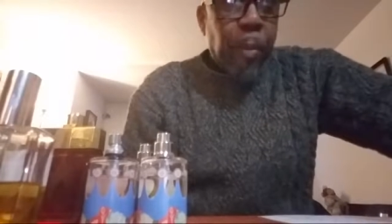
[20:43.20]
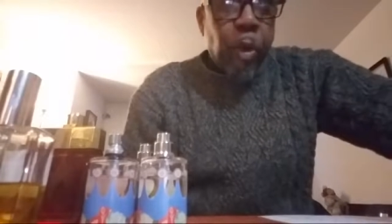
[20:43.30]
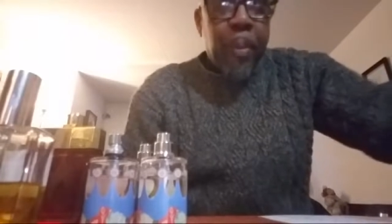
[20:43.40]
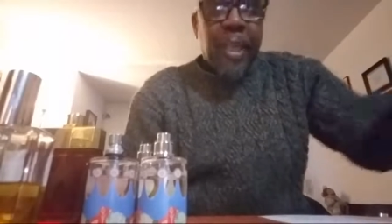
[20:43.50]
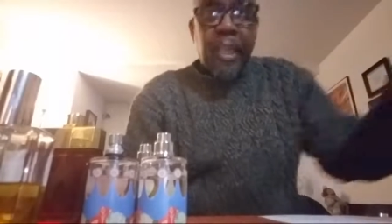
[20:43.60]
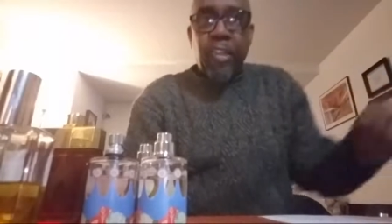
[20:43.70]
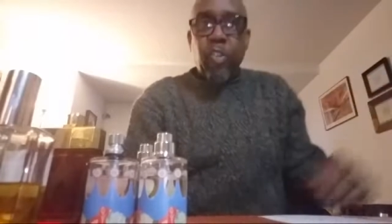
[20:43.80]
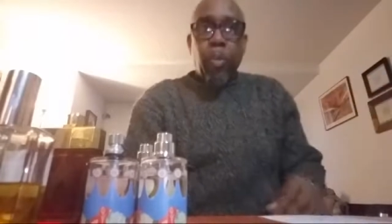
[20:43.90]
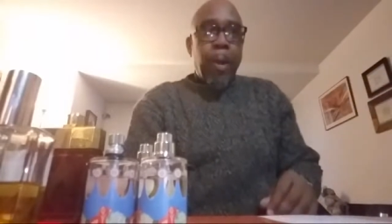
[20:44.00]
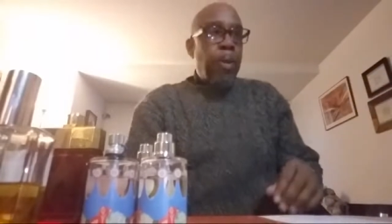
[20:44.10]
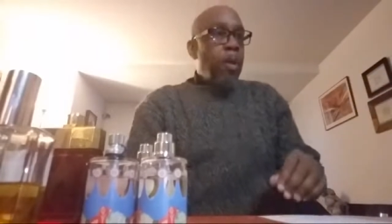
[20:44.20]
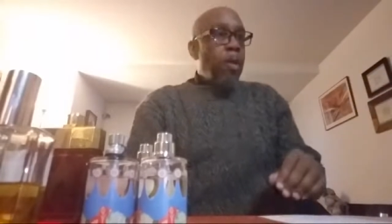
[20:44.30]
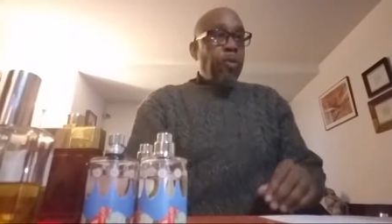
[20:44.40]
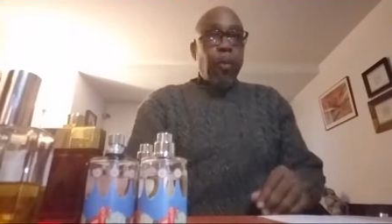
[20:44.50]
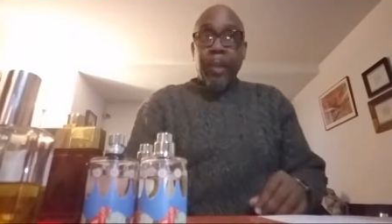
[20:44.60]
but it'll make it easier on my,
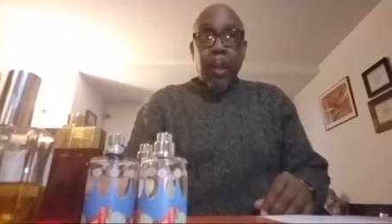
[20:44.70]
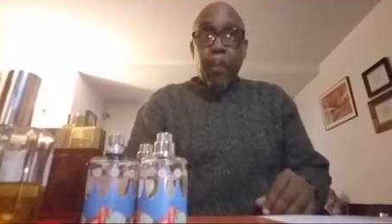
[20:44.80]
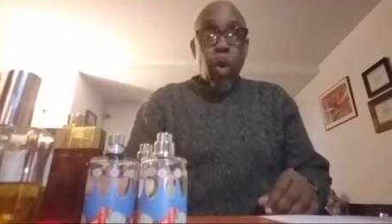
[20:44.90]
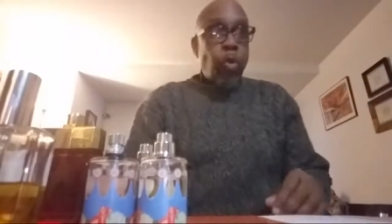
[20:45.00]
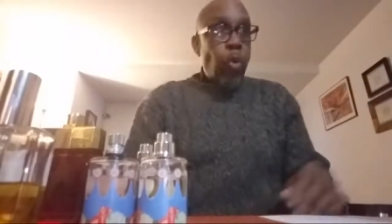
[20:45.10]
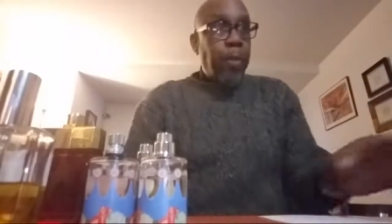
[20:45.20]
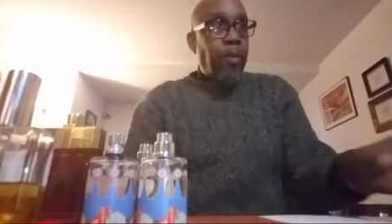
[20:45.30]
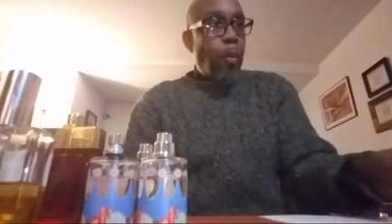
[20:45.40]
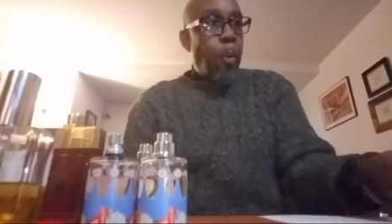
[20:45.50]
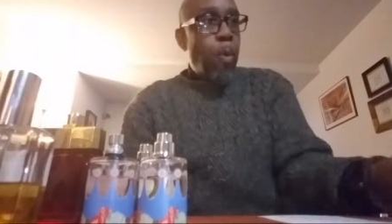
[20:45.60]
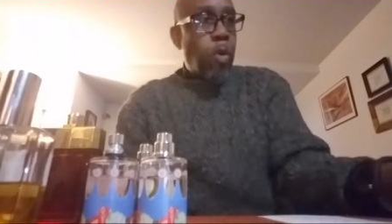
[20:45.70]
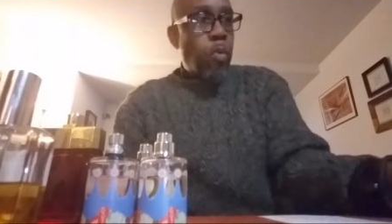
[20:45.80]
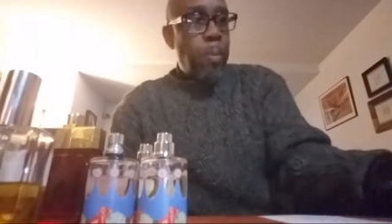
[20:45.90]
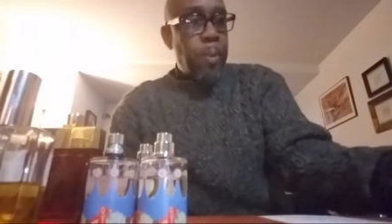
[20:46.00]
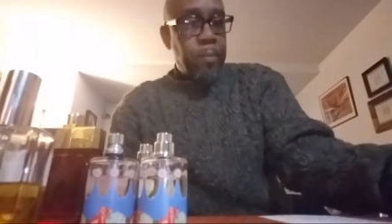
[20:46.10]
for me to get more equipment if I want more
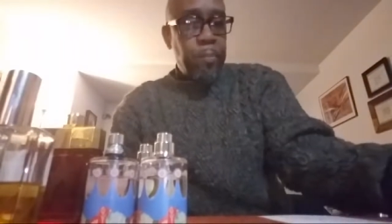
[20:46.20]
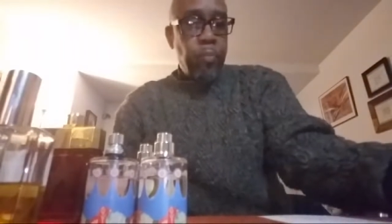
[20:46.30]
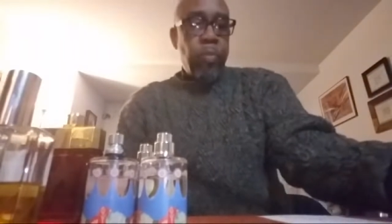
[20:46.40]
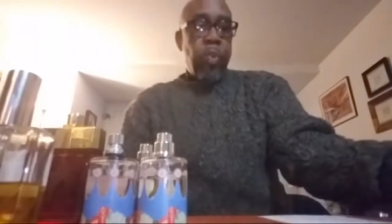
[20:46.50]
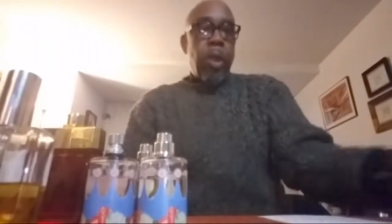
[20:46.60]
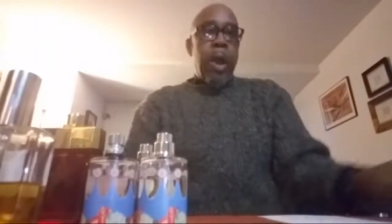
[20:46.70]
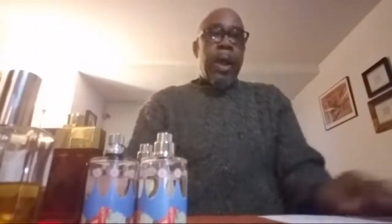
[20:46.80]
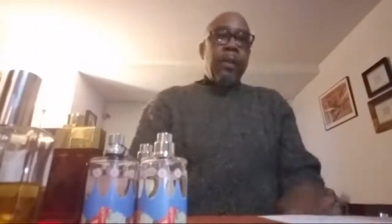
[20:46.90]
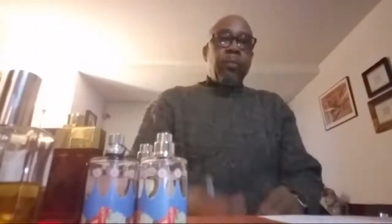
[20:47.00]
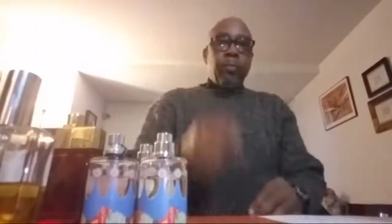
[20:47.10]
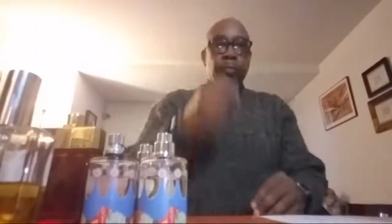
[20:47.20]
equipment. All right.